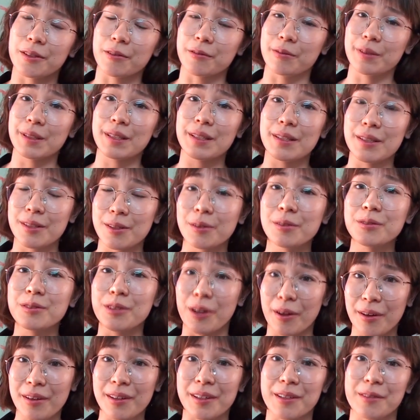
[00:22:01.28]
her with his own
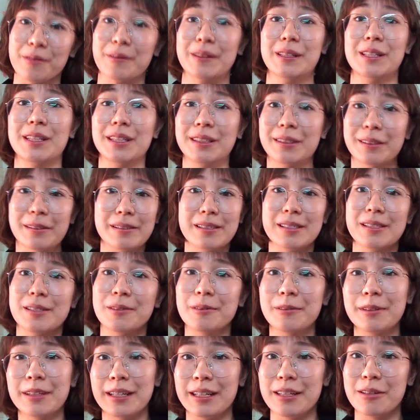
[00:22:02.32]
daughter when she couldn't
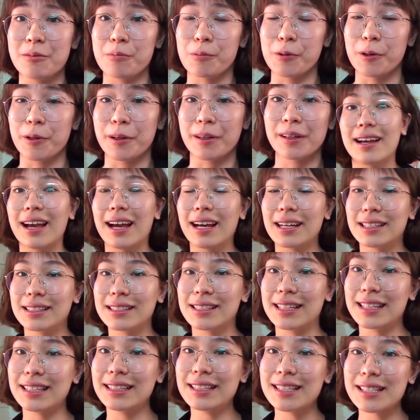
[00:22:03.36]
do it anymore.
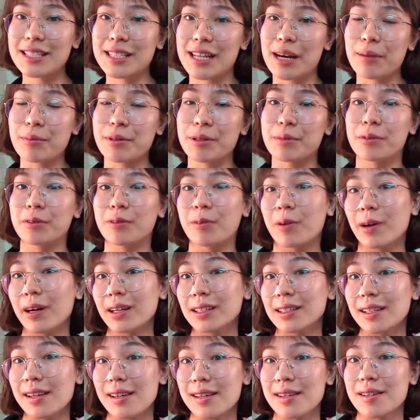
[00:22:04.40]
And in this chapter,
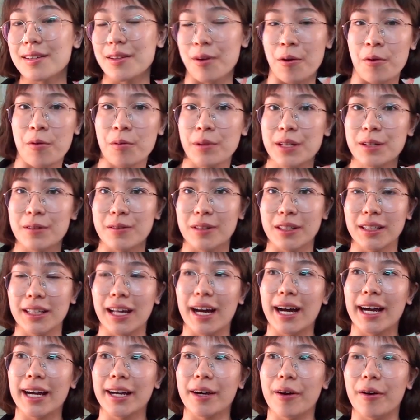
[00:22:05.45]
Beauvoir doesn't only
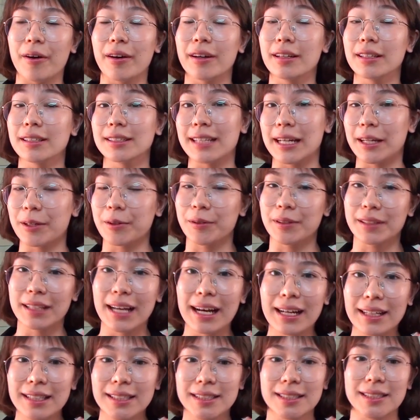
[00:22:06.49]
rely on
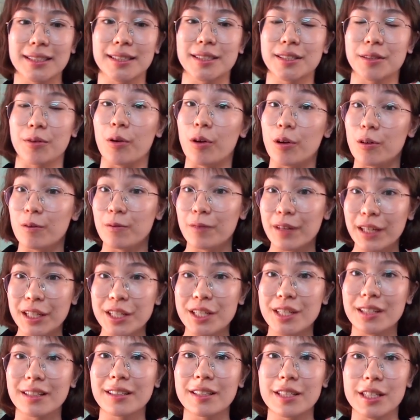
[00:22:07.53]
psychoanalysis or
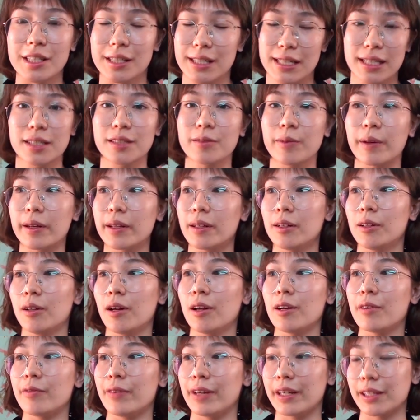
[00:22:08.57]
fiction. She takes quite a
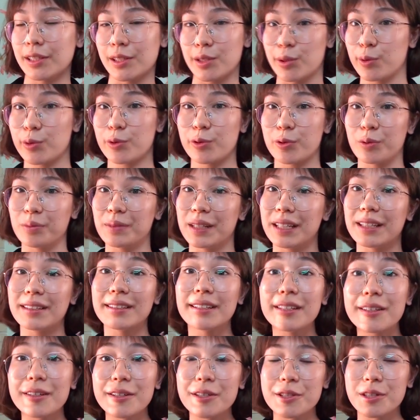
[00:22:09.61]
lot of excerpts from, like,
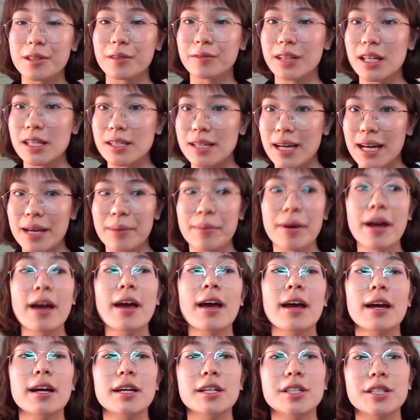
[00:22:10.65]
literature of the time.
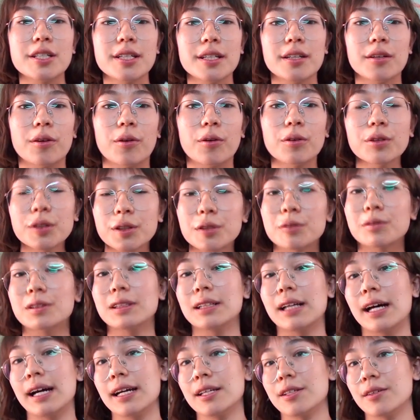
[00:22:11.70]
She also
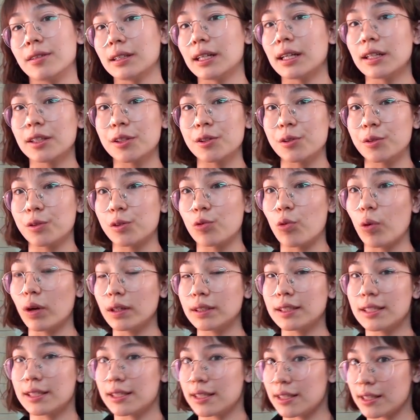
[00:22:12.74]
relies on actual
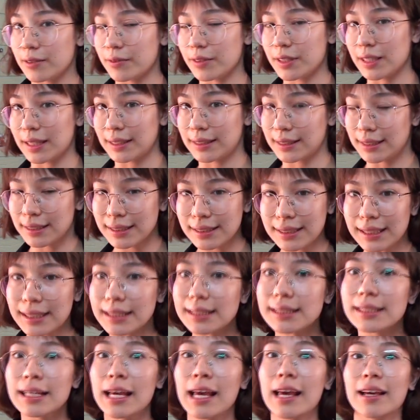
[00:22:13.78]
quantitative
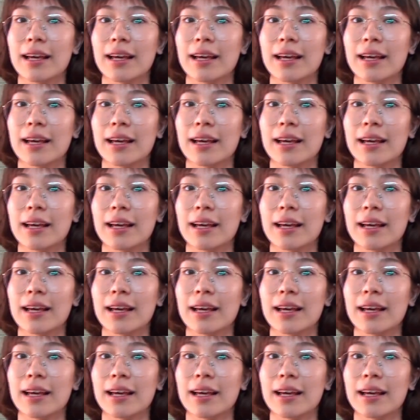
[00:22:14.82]
statistics.